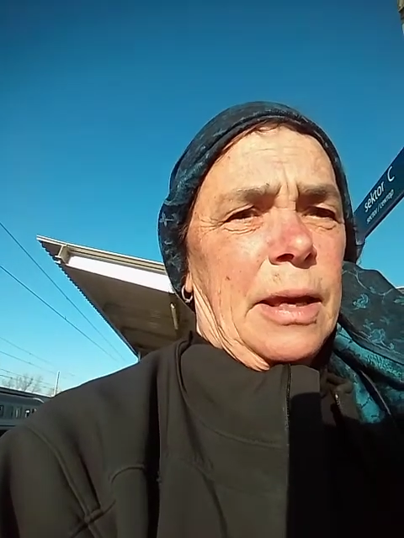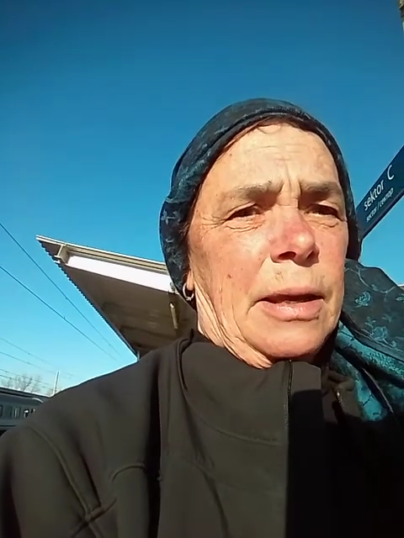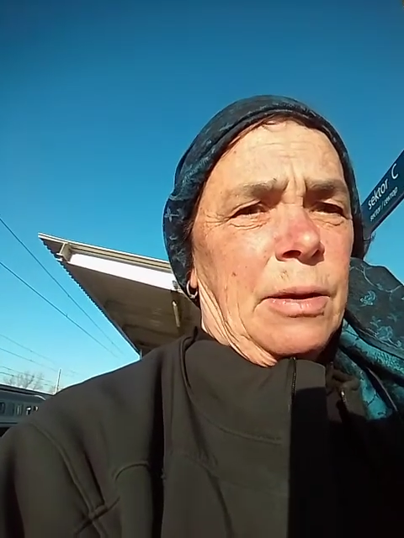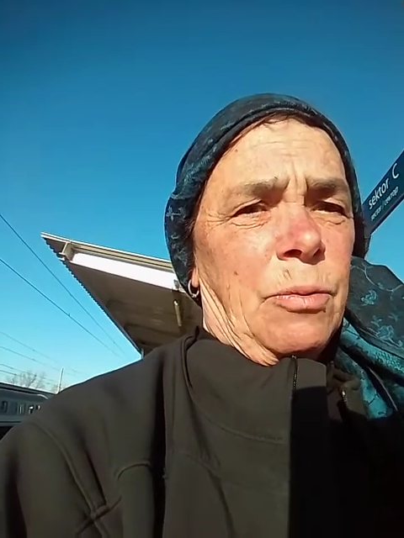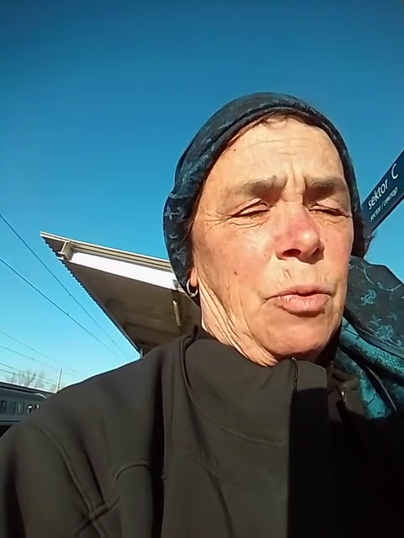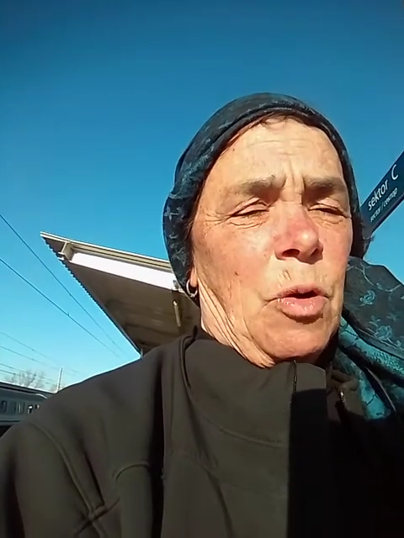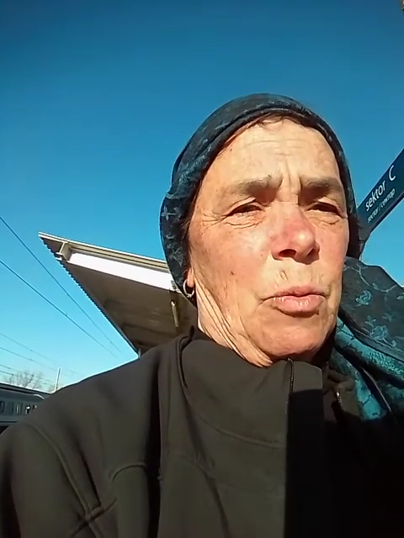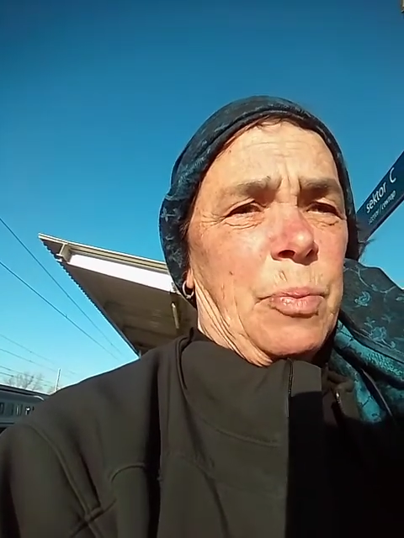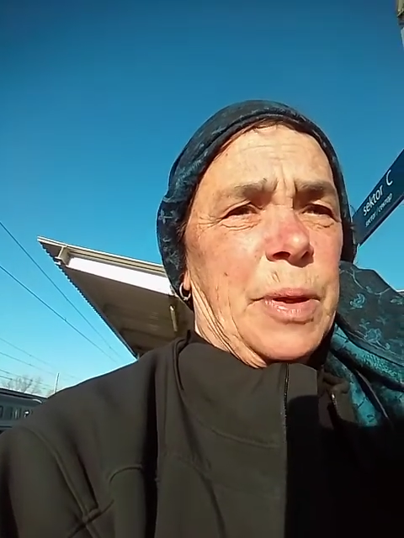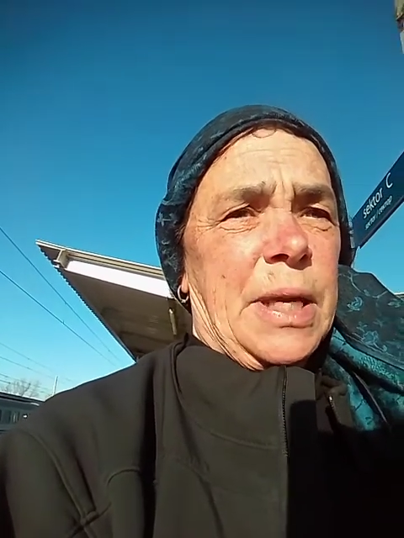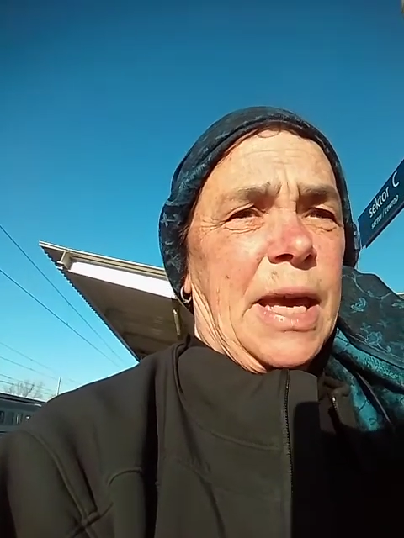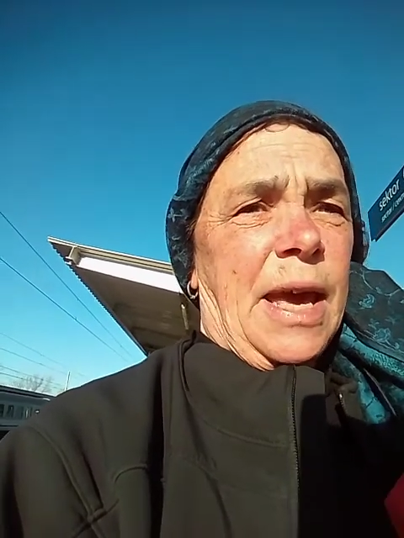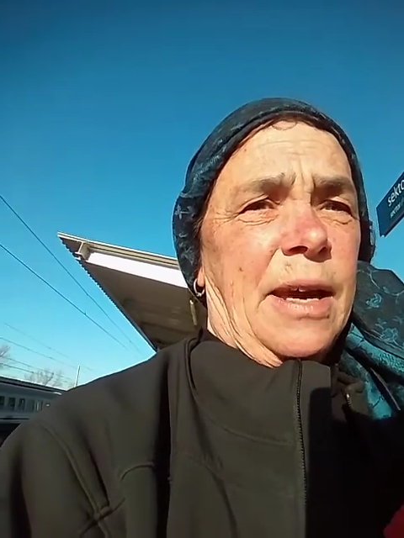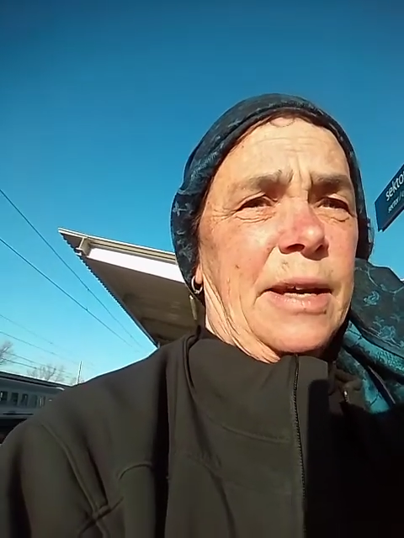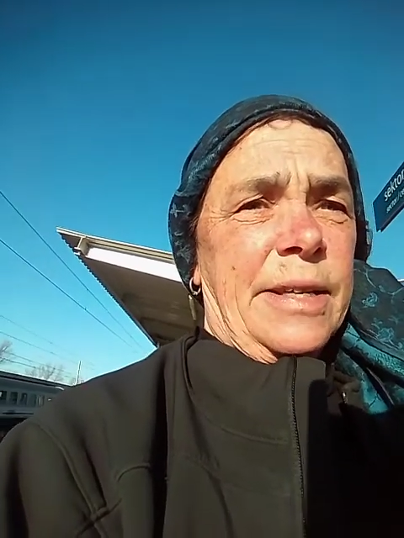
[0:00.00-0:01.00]
it won't be
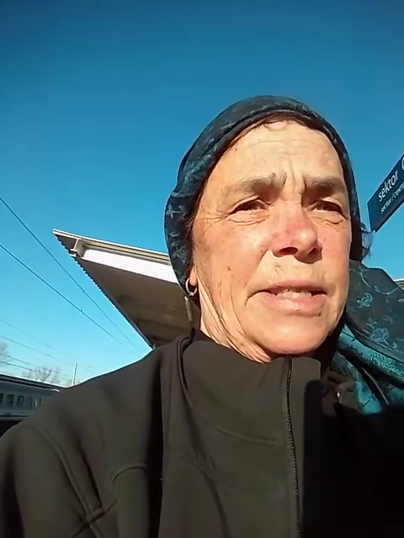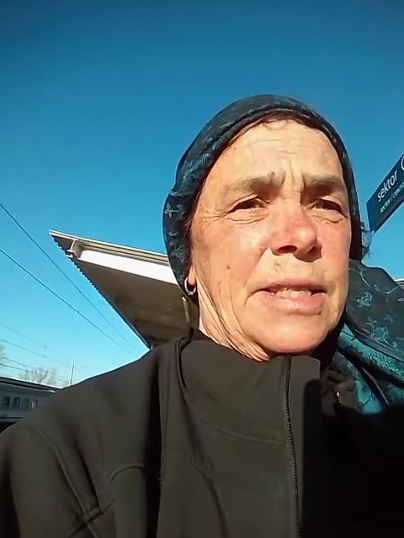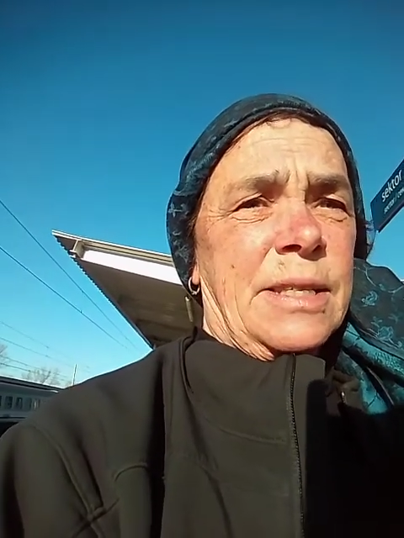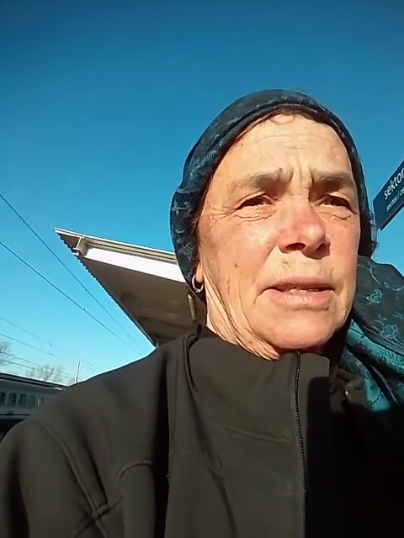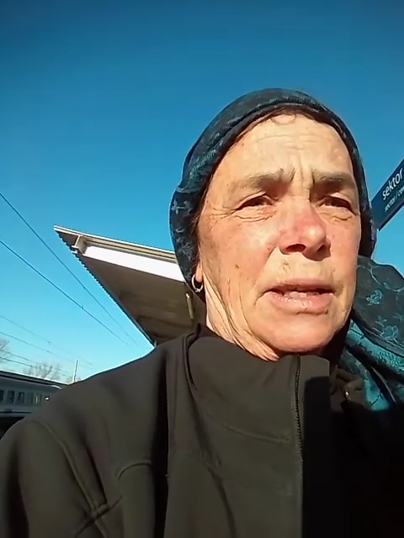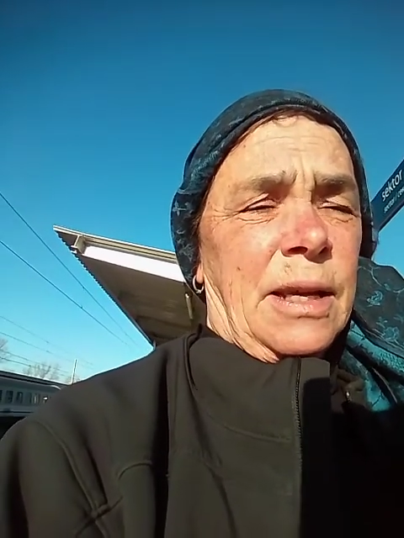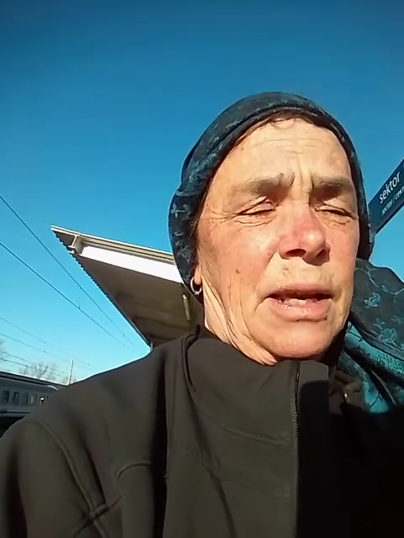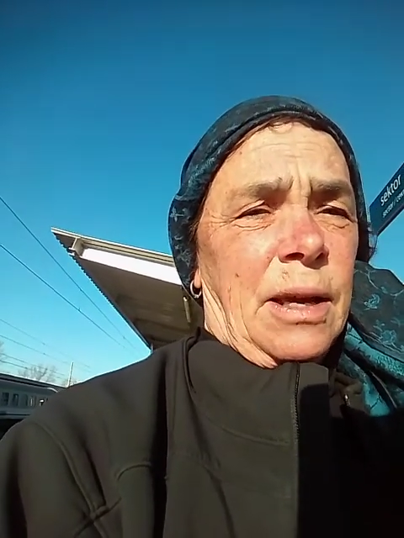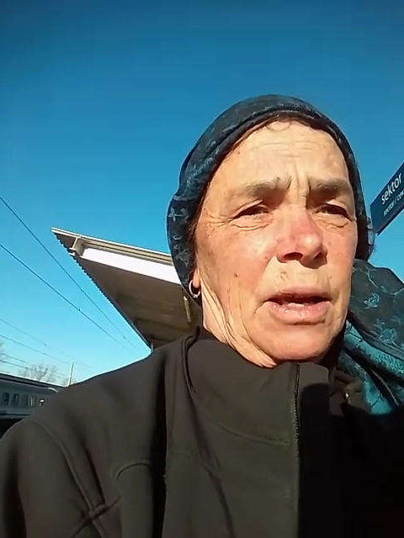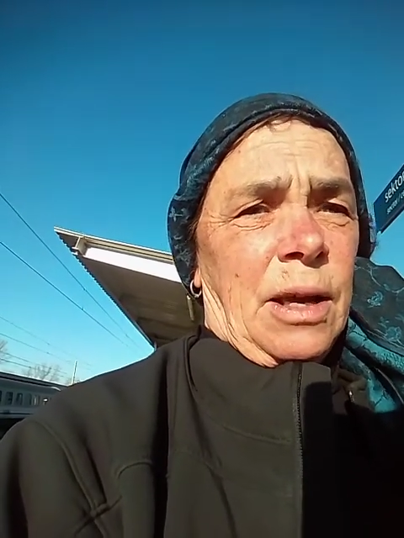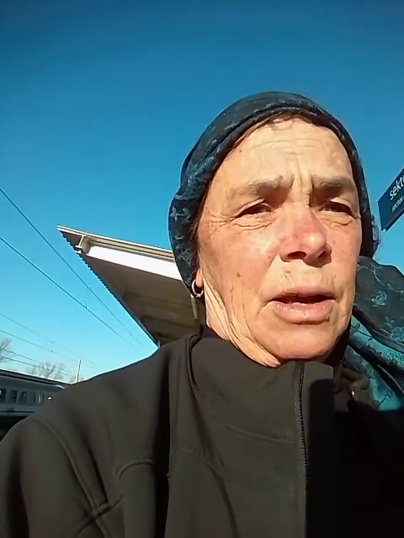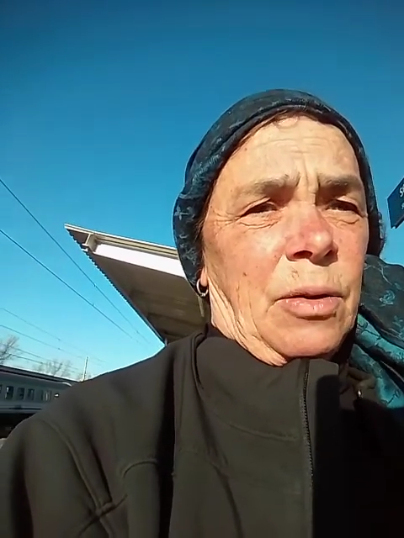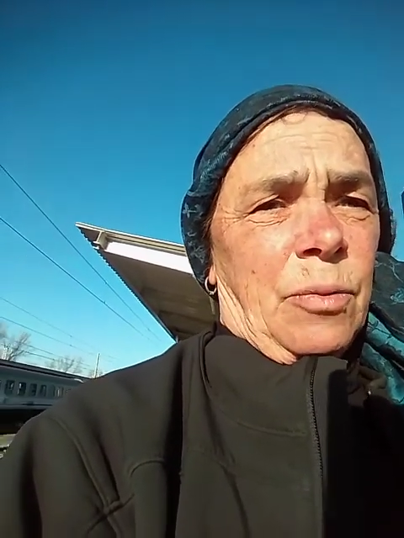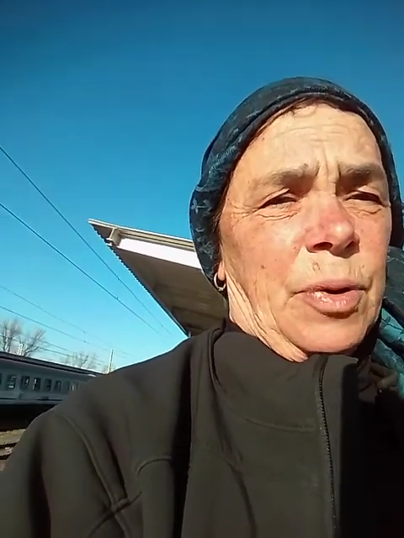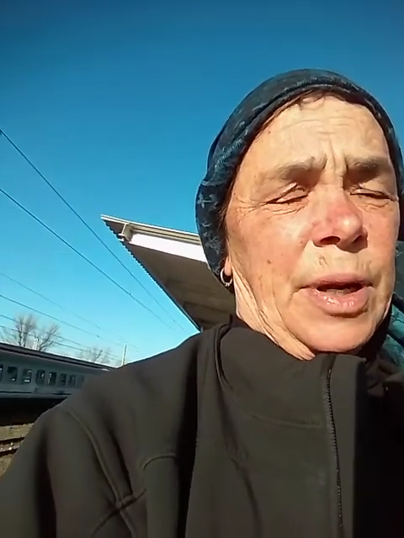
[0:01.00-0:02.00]
chaos
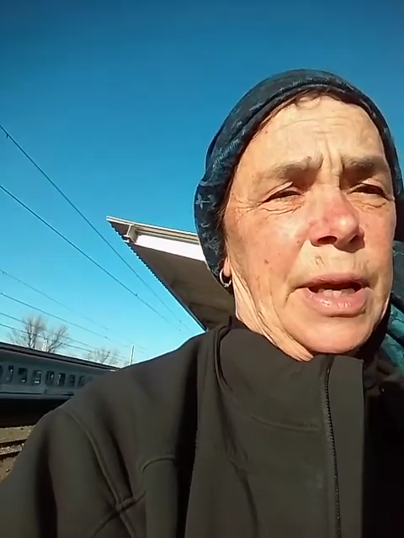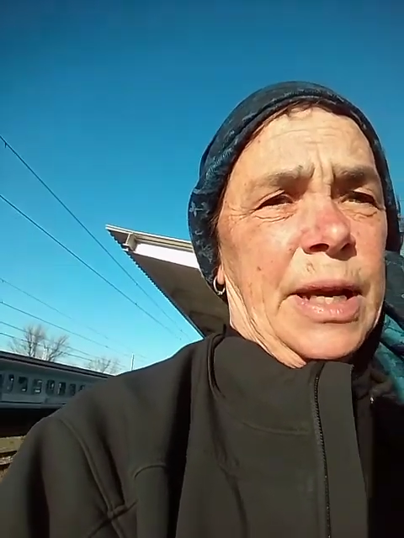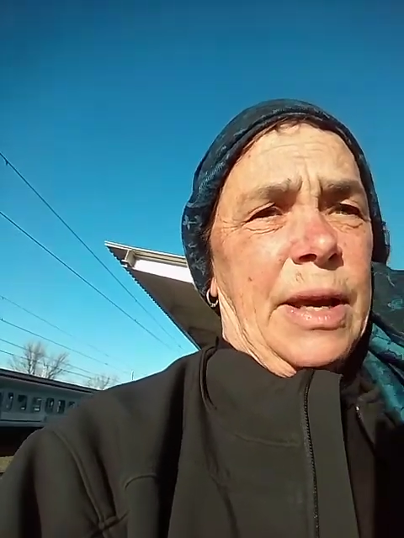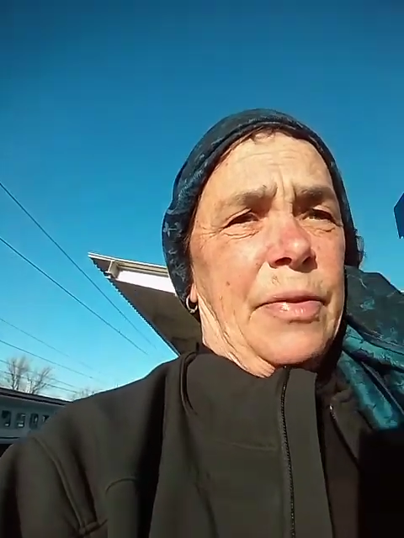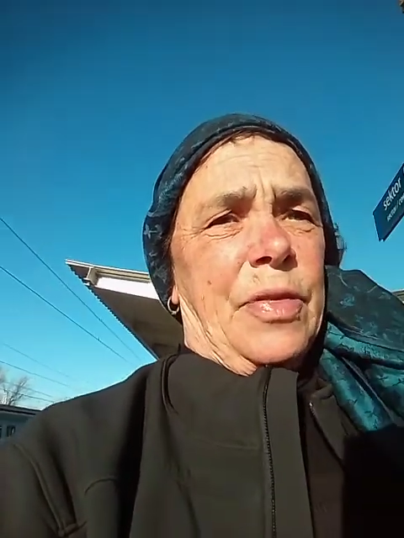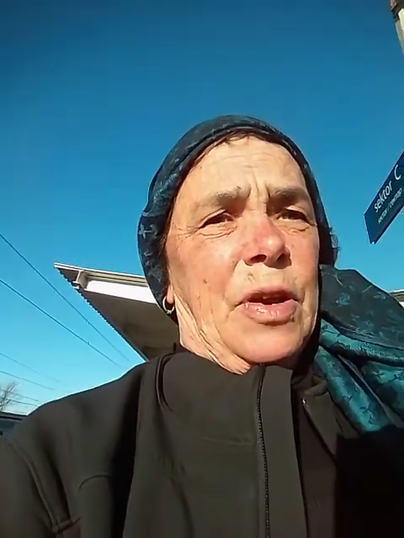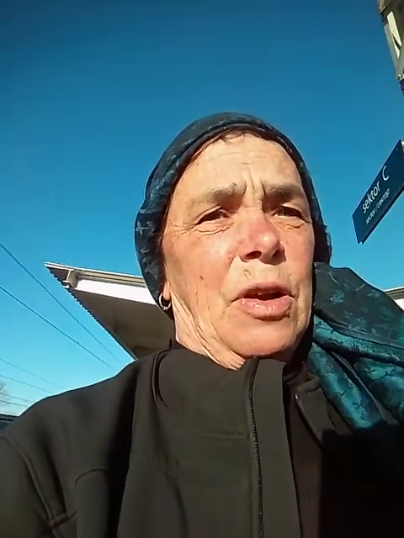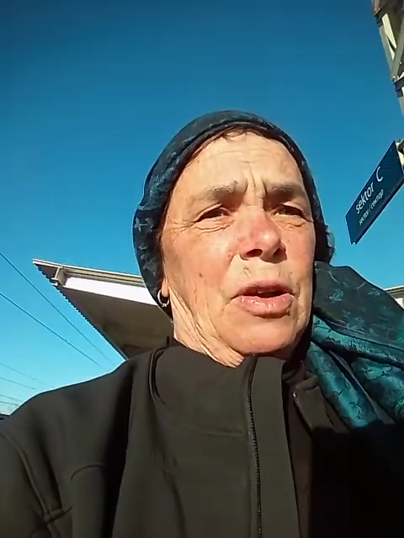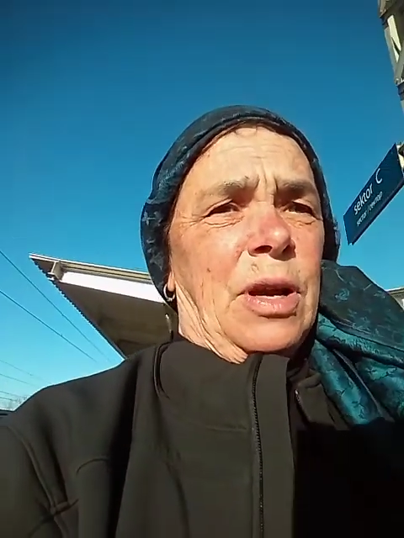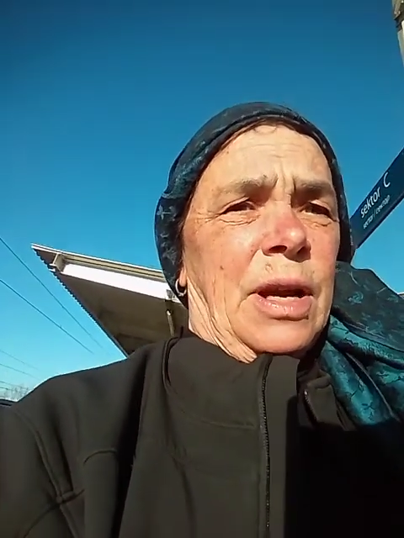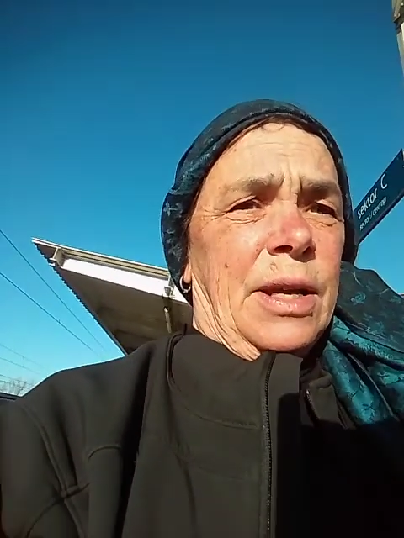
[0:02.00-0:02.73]
when I get there.